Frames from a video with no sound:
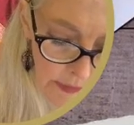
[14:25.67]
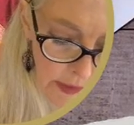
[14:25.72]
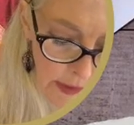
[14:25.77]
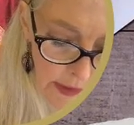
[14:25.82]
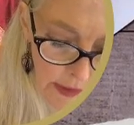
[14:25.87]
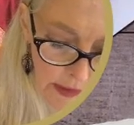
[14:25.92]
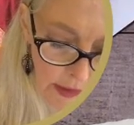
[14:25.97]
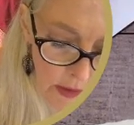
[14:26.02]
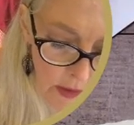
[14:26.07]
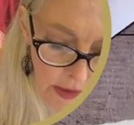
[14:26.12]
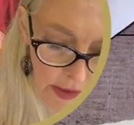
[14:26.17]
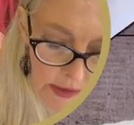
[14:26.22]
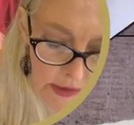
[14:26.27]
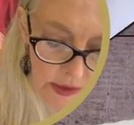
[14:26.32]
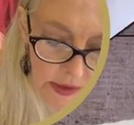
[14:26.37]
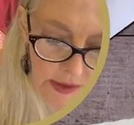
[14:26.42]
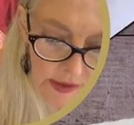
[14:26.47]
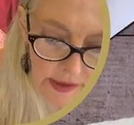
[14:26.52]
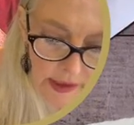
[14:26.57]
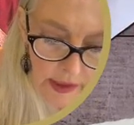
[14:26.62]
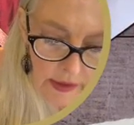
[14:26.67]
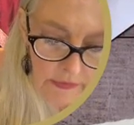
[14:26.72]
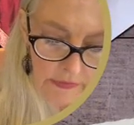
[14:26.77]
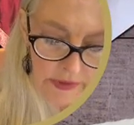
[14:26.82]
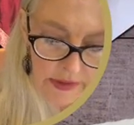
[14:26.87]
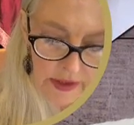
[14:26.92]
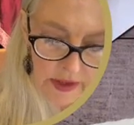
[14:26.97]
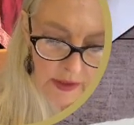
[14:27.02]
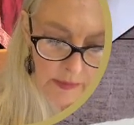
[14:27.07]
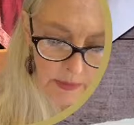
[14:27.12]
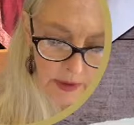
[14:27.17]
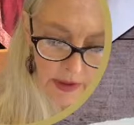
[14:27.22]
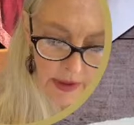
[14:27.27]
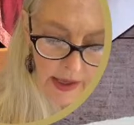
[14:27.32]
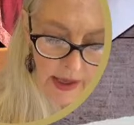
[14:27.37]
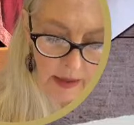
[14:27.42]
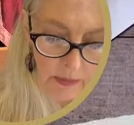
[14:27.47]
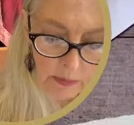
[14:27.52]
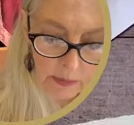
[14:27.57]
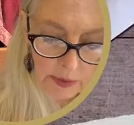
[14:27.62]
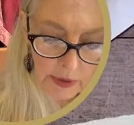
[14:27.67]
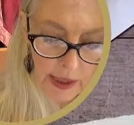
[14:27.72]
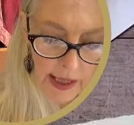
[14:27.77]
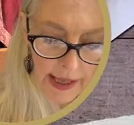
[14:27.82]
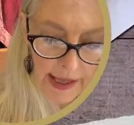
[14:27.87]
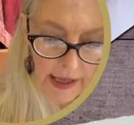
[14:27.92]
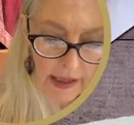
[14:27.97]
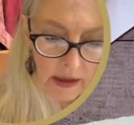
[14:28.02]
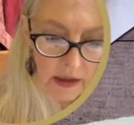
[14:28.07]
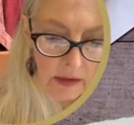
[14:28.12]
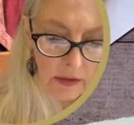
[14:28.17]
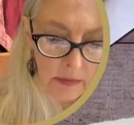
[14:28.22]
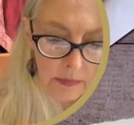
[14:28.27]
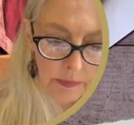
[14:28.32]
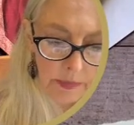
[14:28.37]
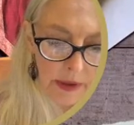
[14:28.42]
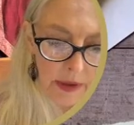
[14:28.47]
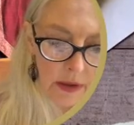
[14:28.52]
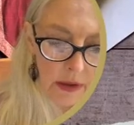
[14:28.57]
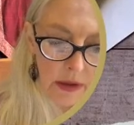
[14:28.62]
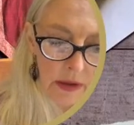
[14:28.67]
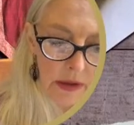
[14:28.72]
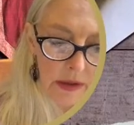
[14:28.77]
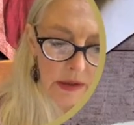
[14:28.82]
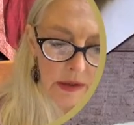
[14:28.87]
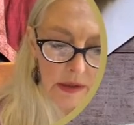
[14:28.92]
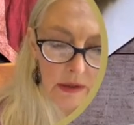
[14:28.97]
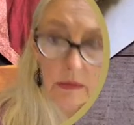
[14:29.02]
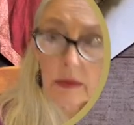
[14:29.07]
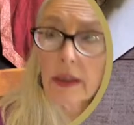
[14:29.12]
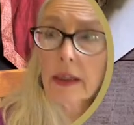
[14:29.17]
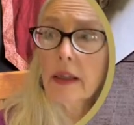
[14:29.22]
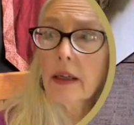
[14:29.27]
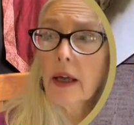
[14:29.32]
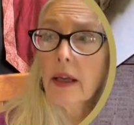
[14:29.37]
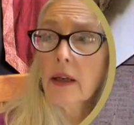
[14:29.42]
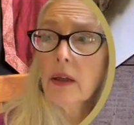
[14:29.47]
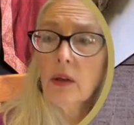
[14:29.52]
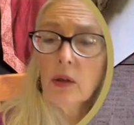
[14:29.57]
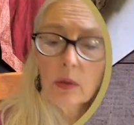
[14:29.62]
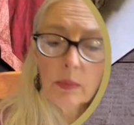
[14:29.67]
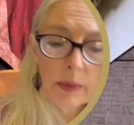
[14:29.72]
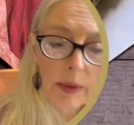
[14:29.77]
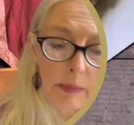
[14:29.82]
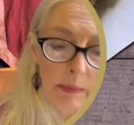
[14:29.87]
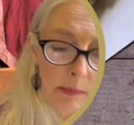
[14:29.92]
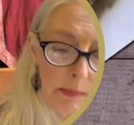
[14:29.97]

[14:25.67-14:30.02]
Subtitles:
Here I just have some of that black because it got a little bit